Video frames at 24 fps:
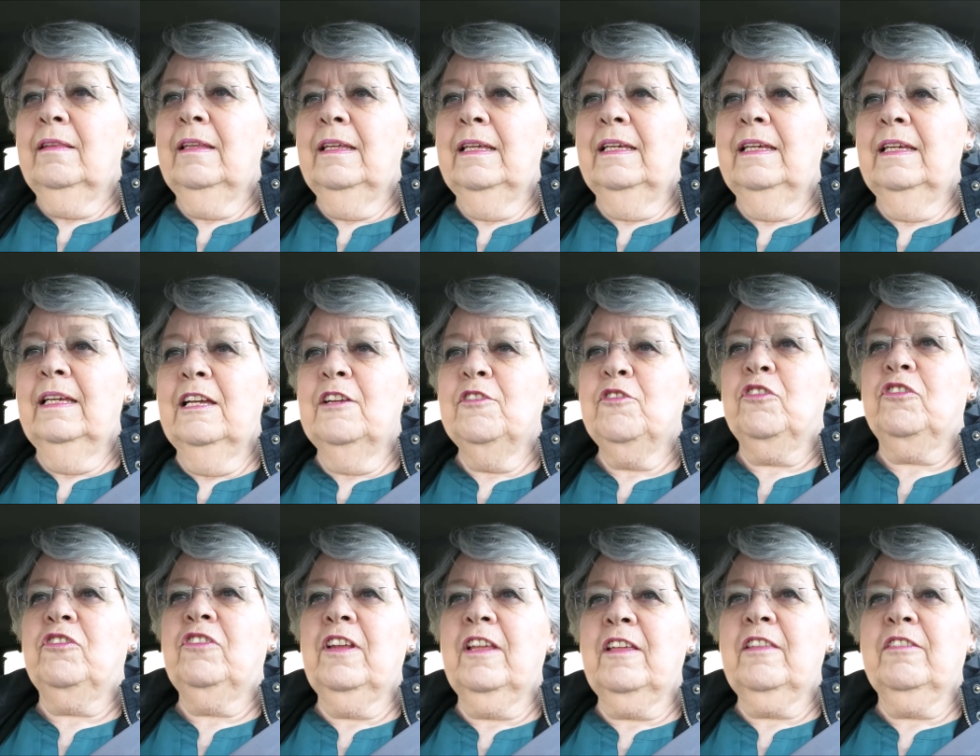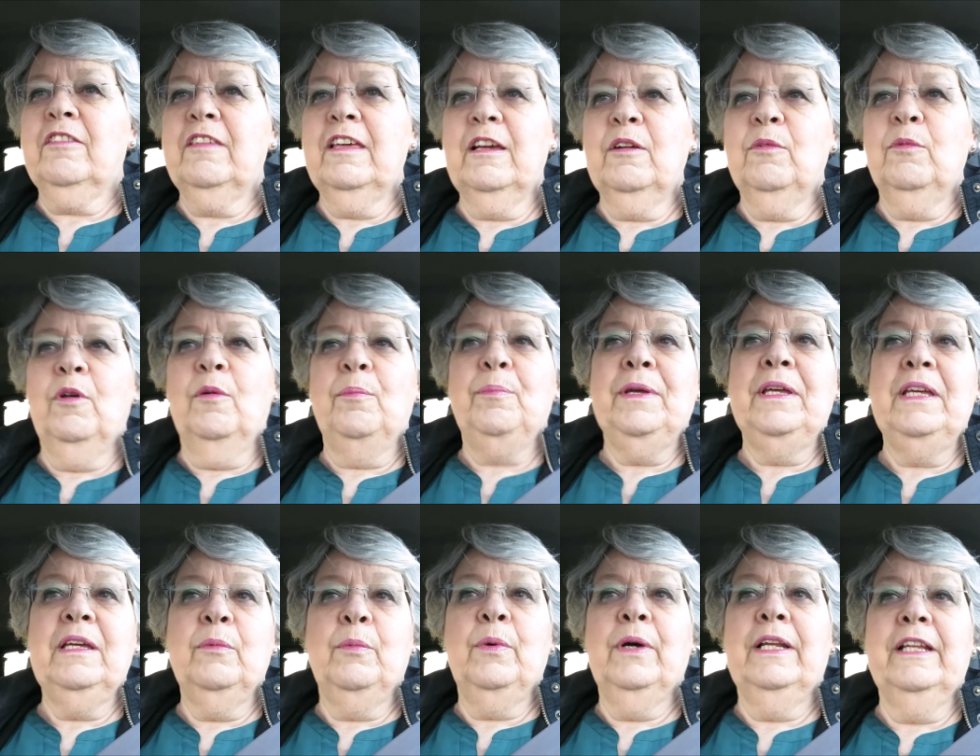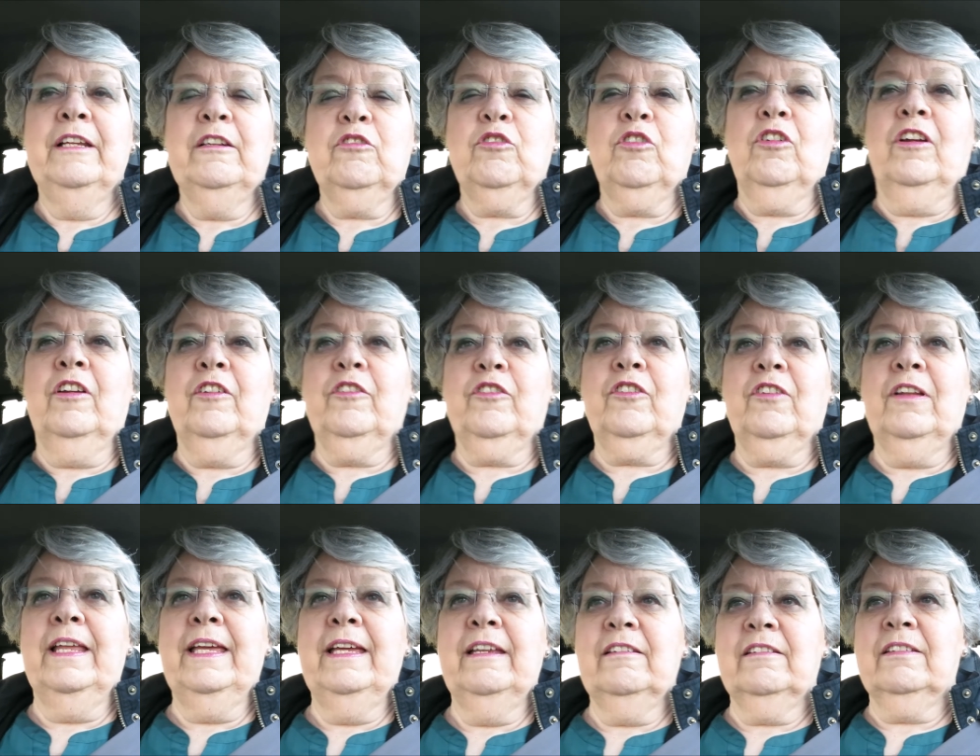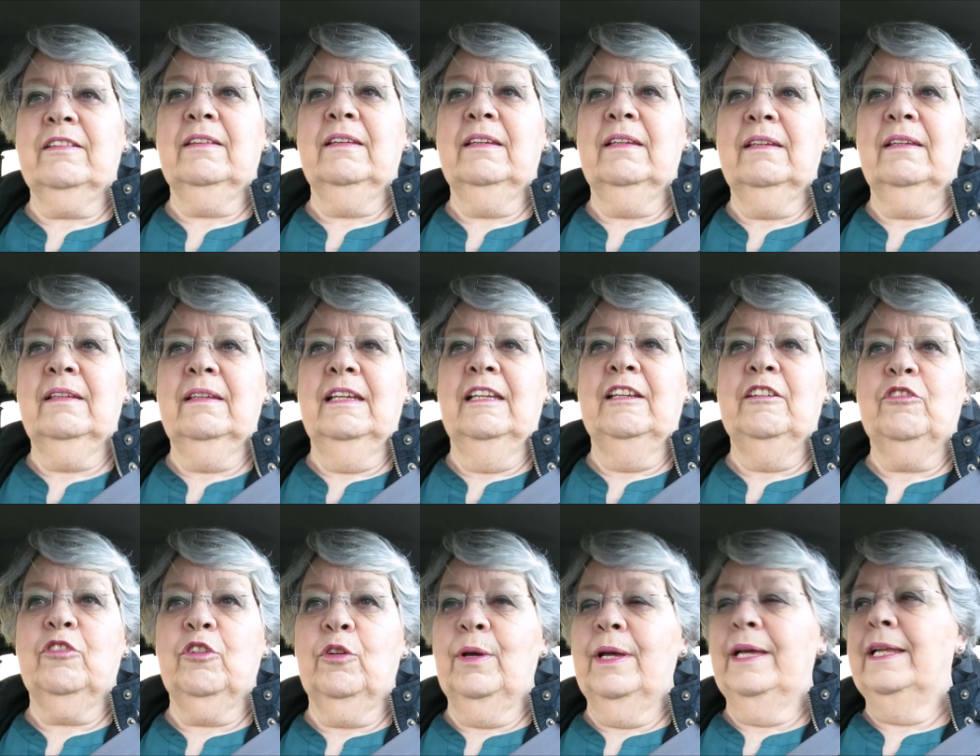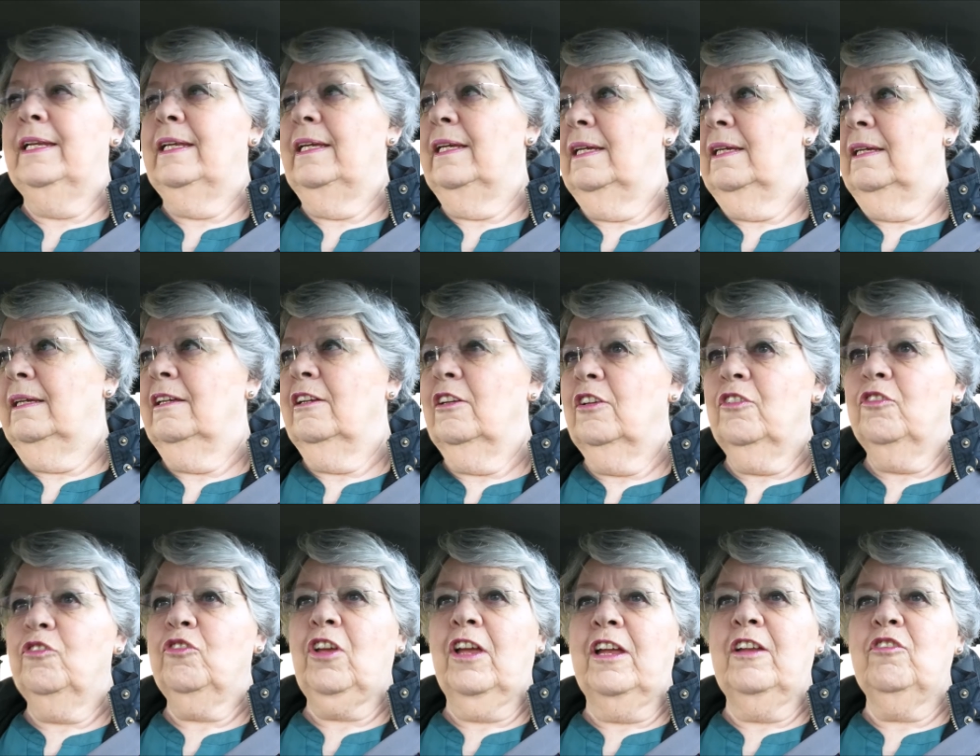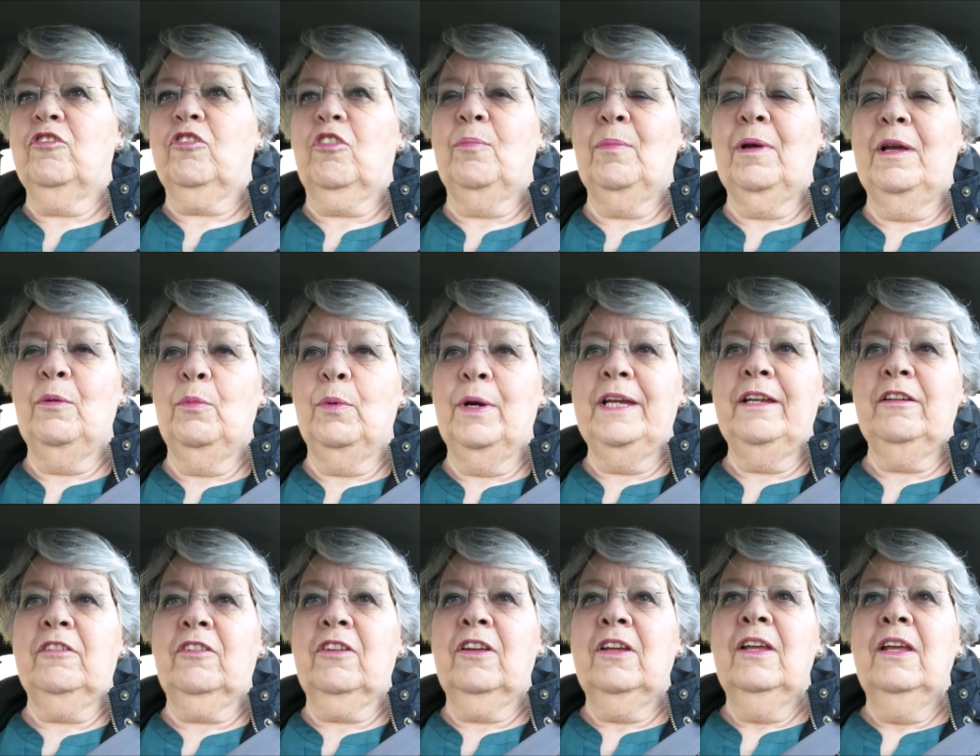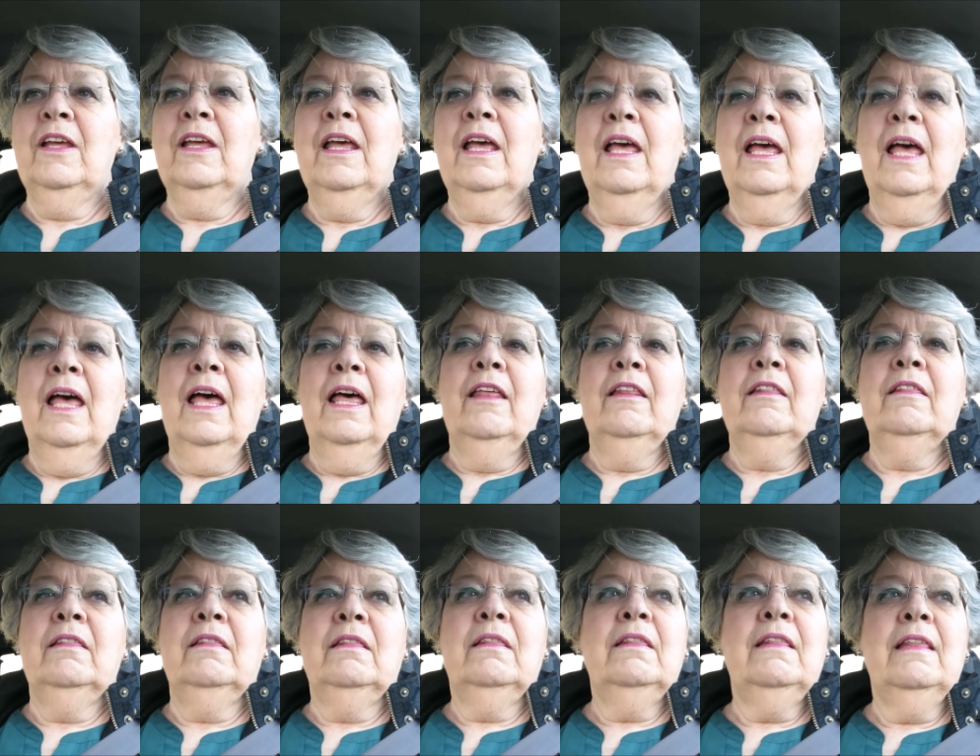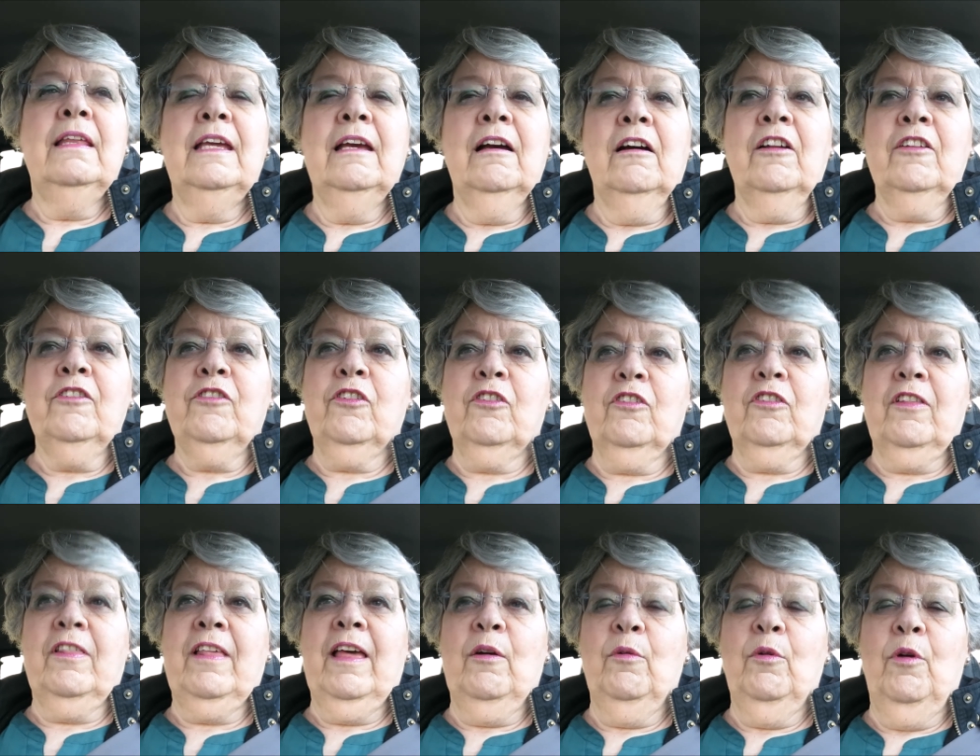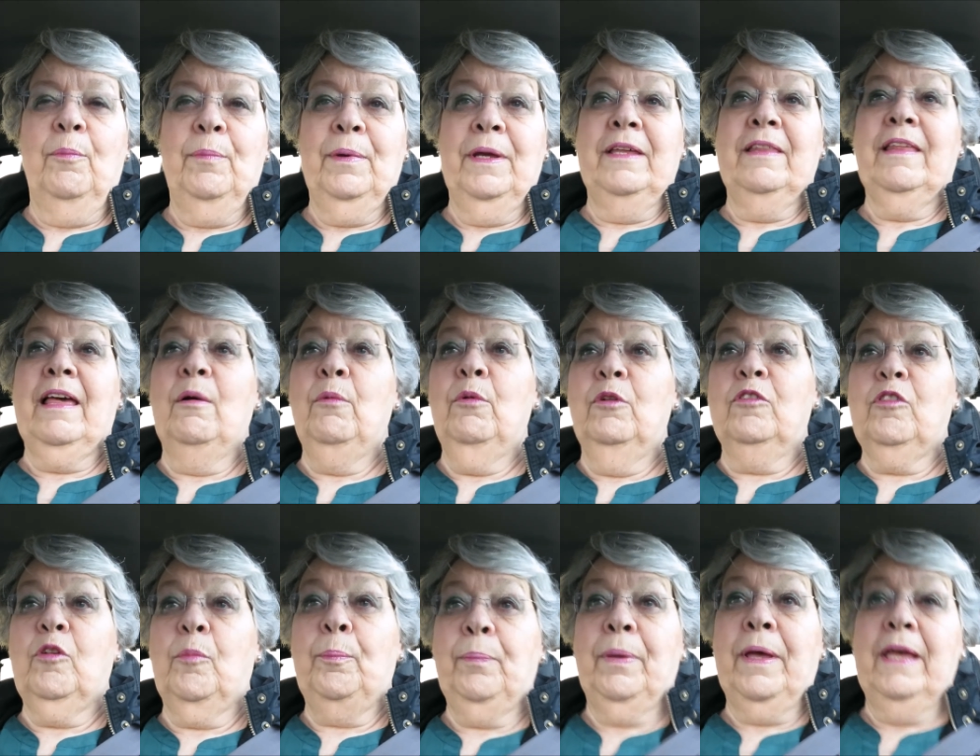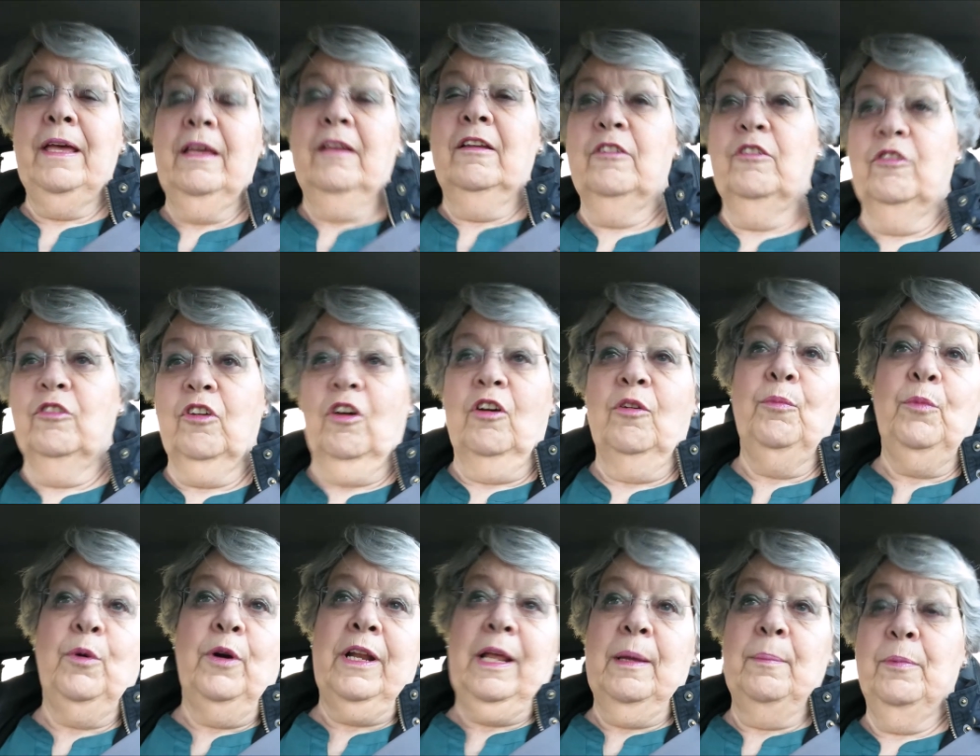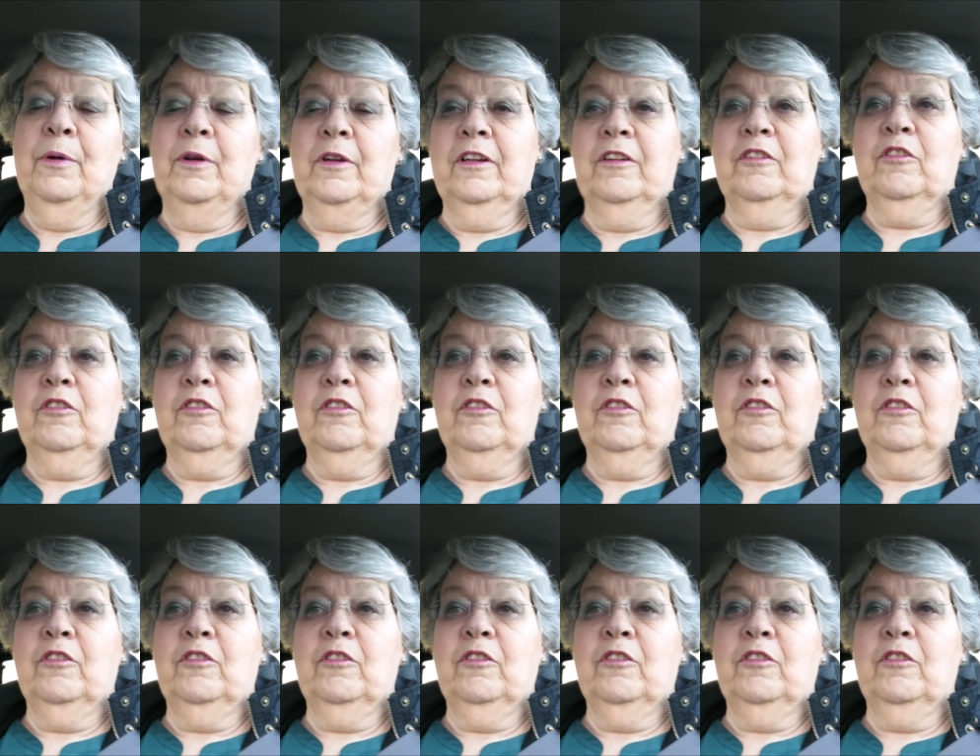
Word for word: The interesting thing will be, will it translate into any change in my weight? The answer to that will be, that will depend on what I put